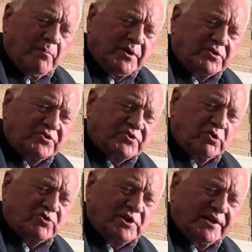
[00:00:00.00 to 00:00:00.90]
but the
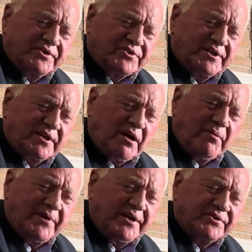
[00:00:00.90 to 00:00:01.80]
socialistic,
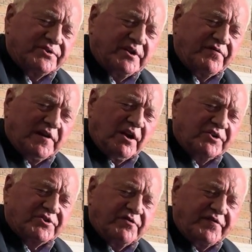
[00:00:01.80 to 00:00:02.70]
communistic
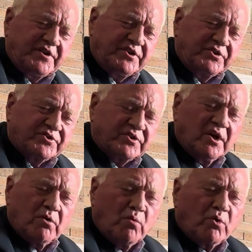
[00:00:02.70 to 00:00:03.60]
philosophies
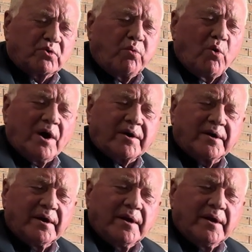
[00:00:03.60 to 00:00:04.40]
won't work.